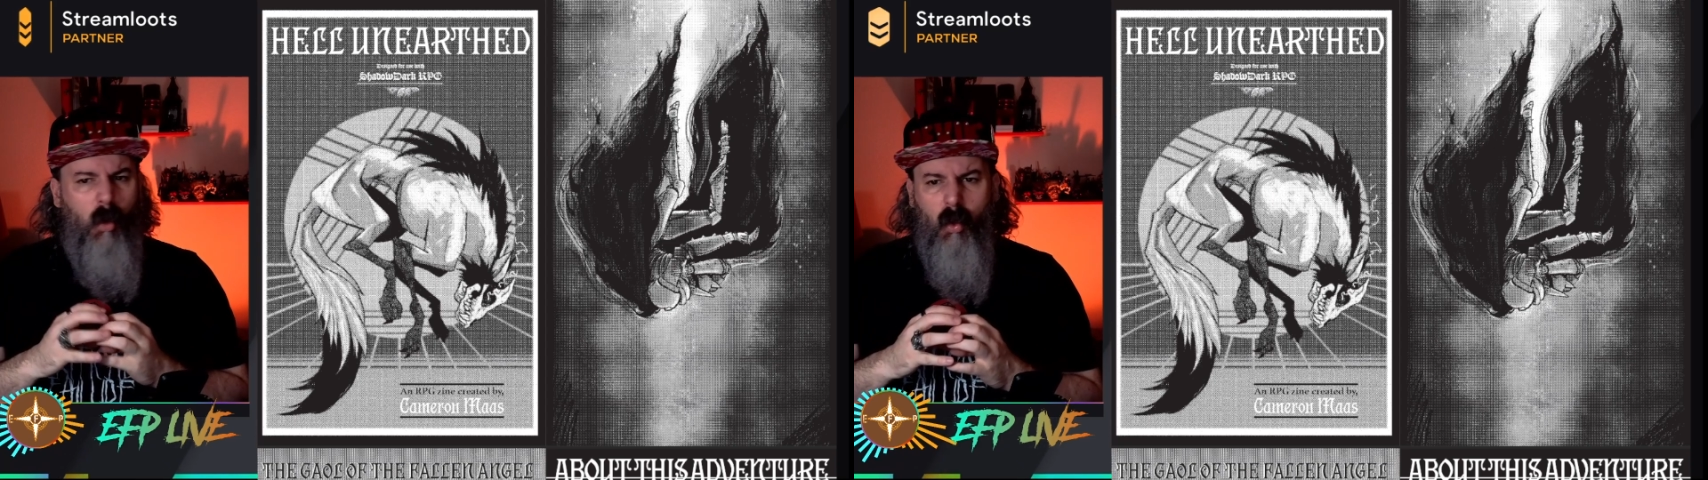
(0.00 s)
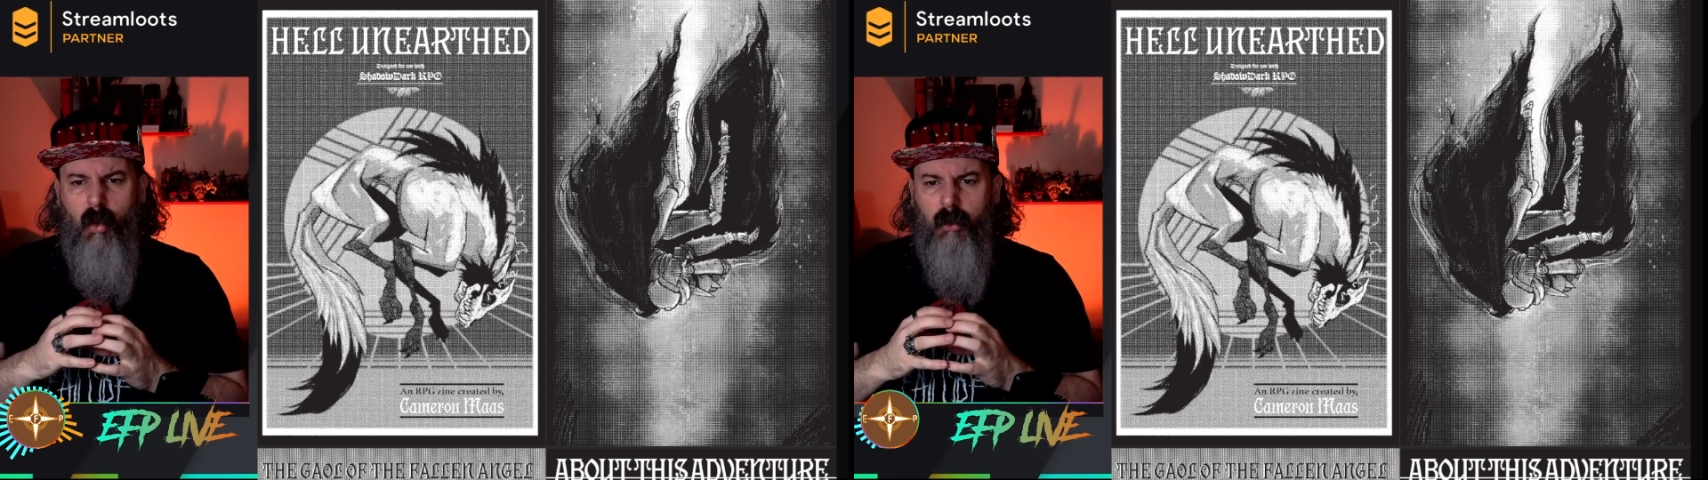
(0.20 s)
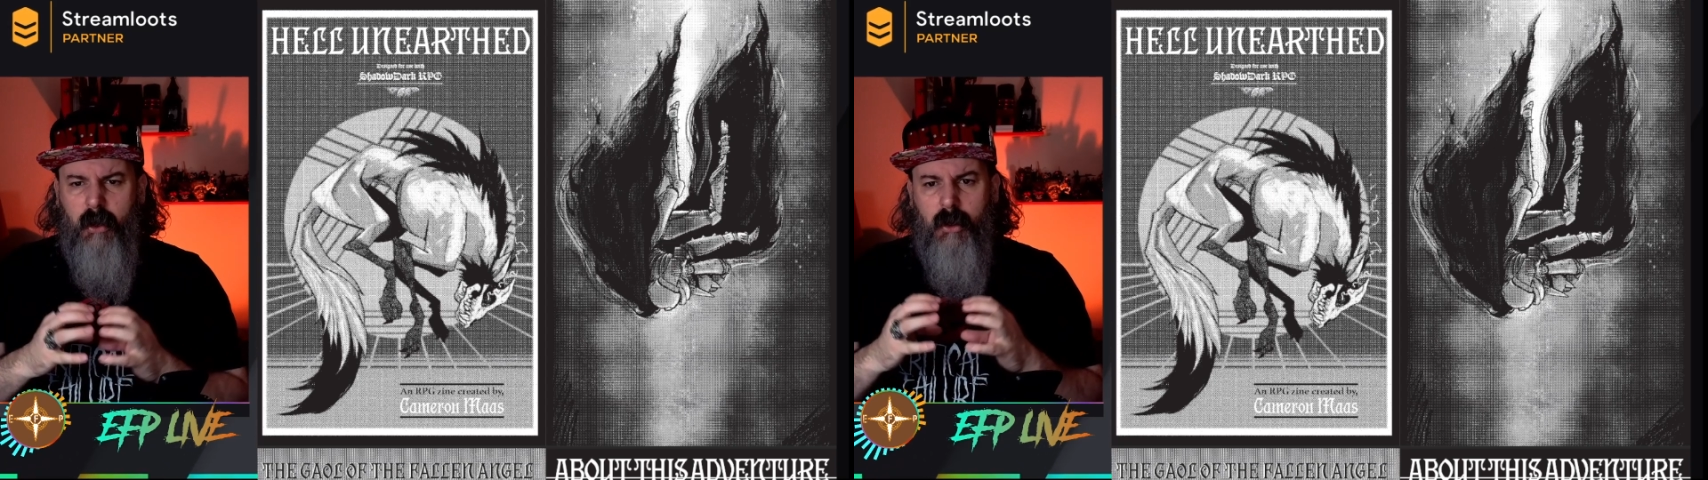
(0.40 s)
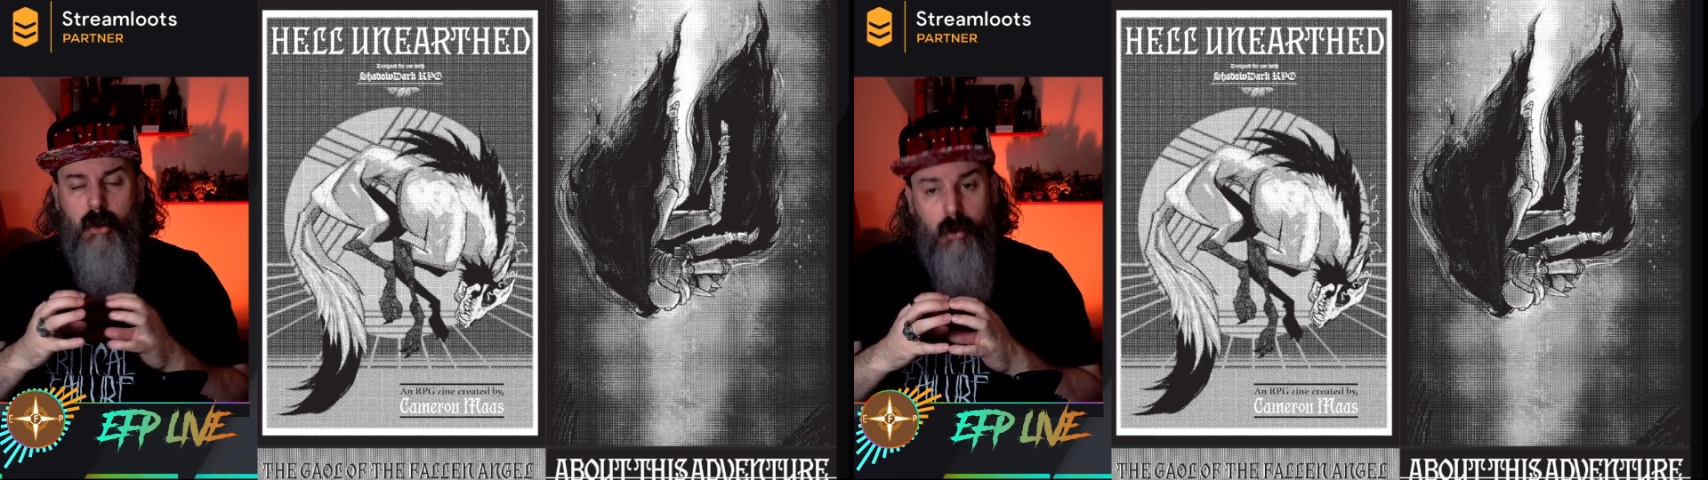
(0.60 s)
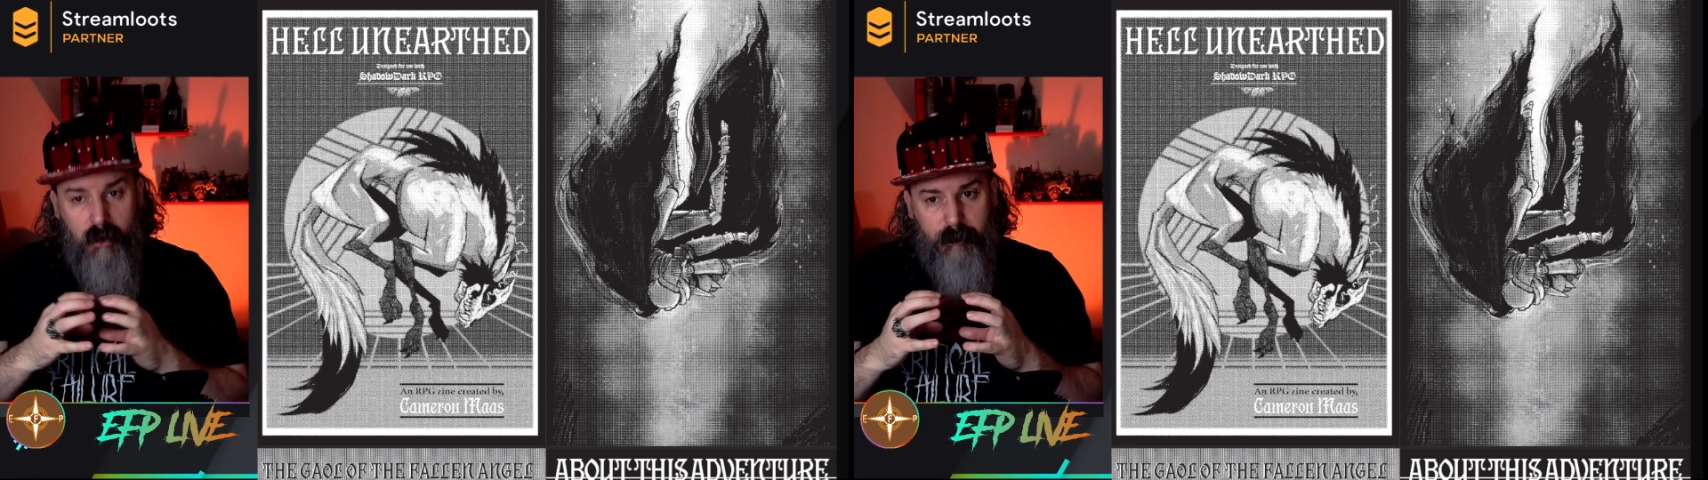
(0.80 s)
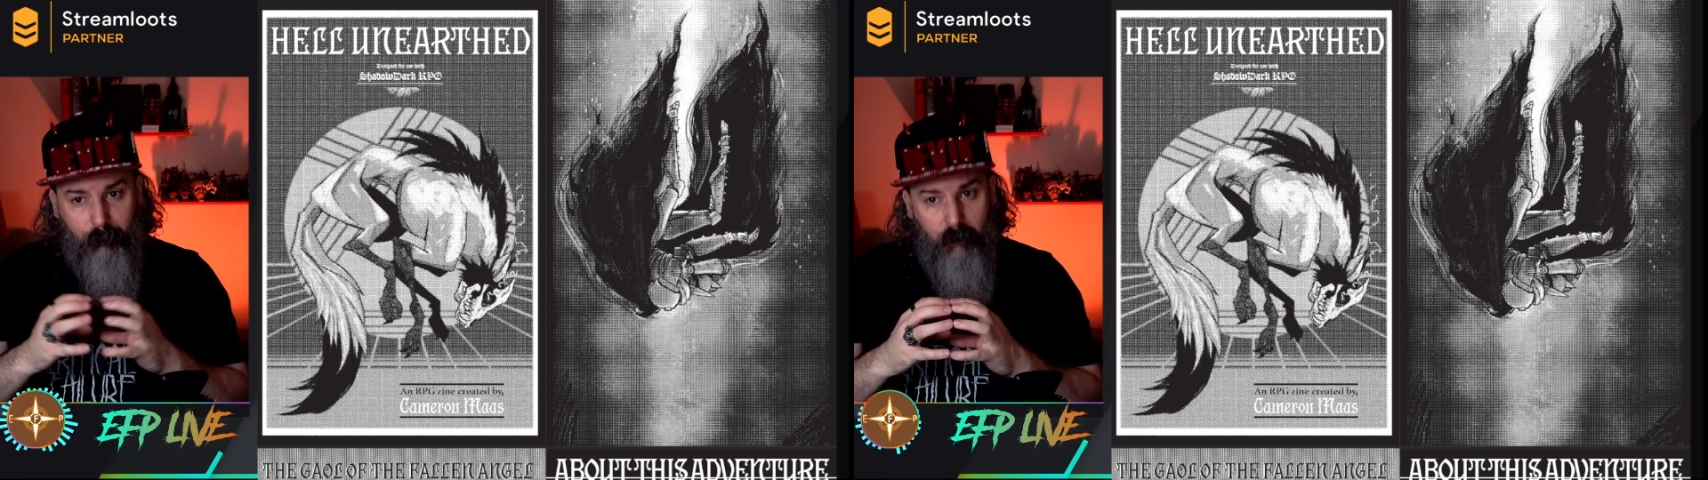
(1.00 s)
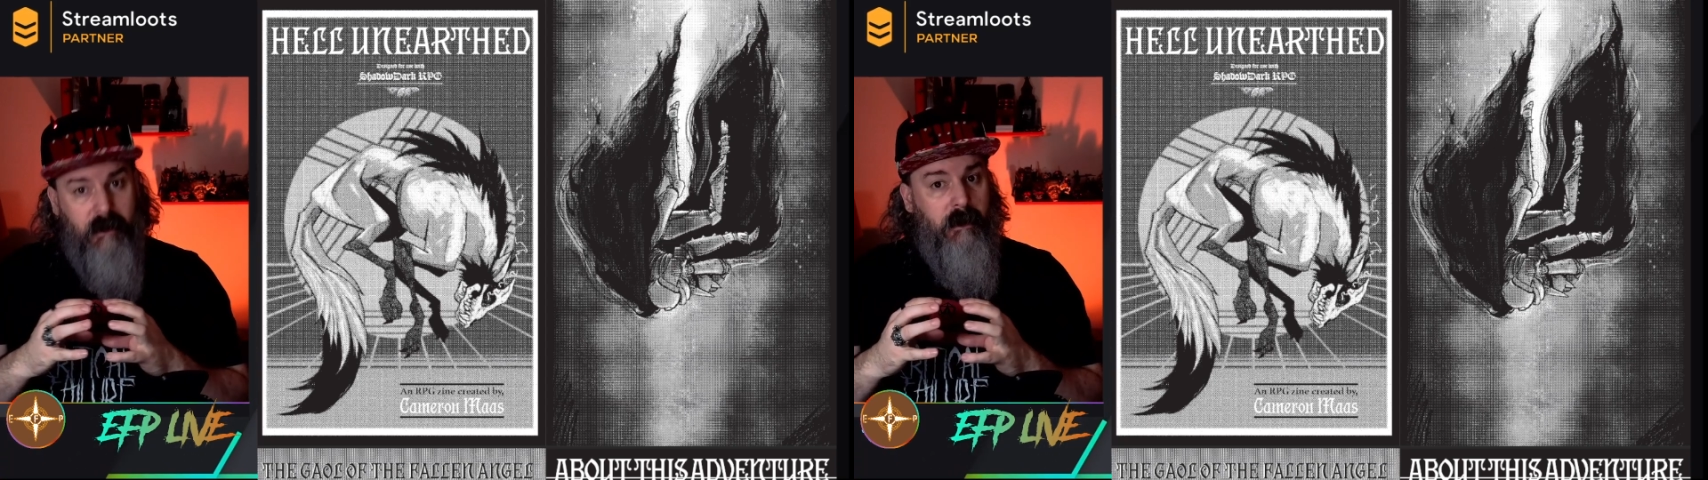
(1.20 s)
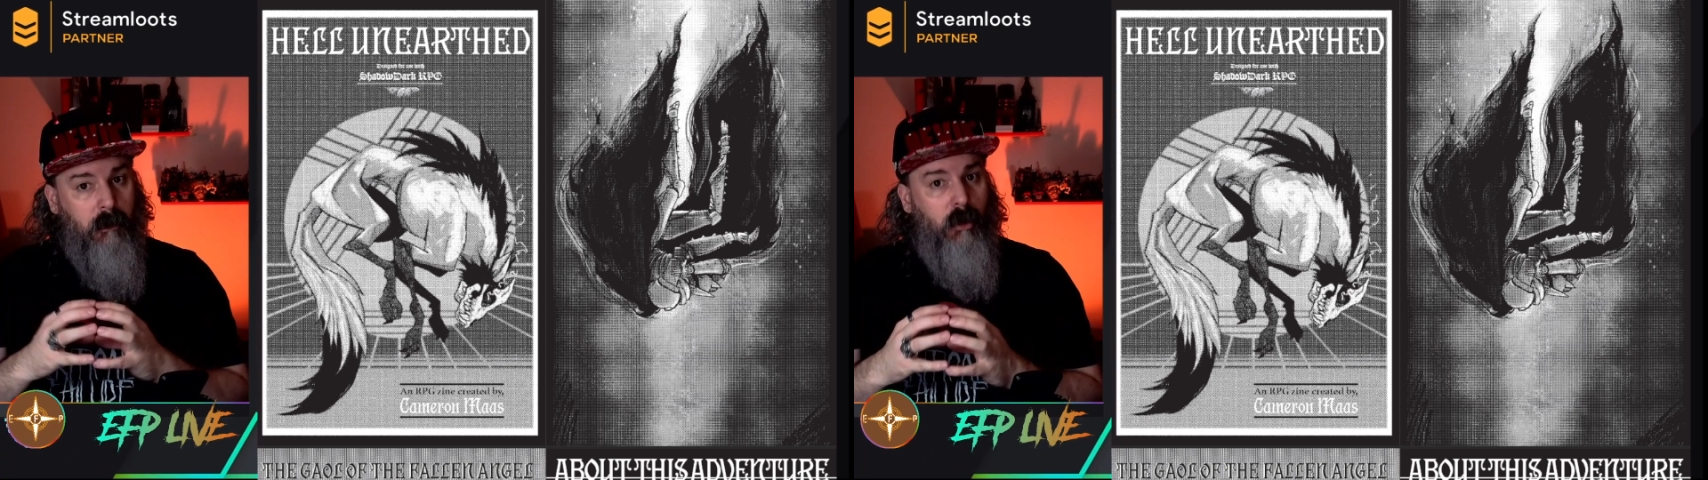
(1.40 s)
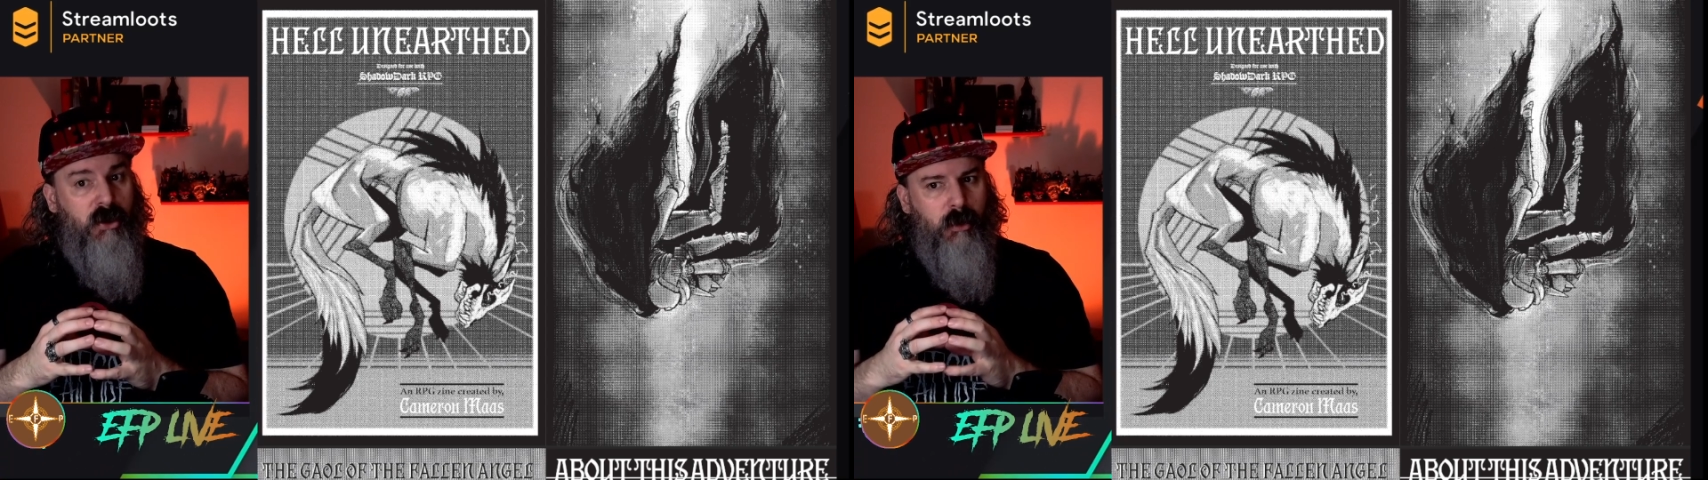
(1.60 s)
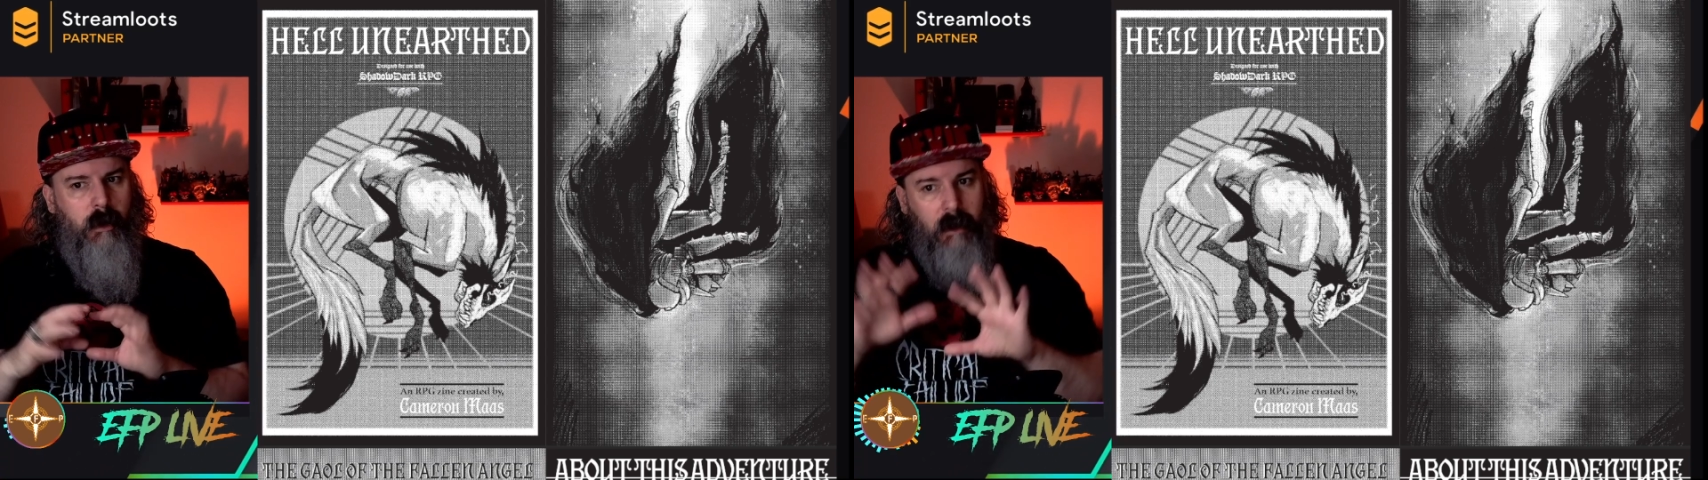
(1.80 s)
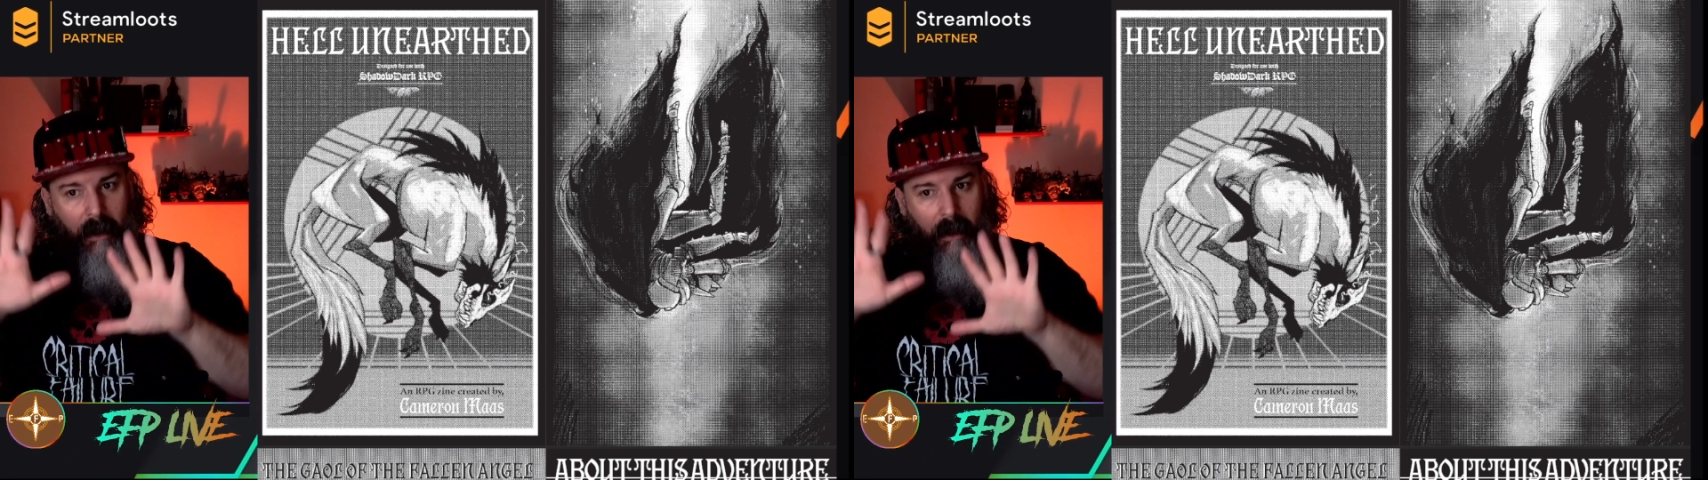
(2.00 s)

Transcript: old newsprint look to it.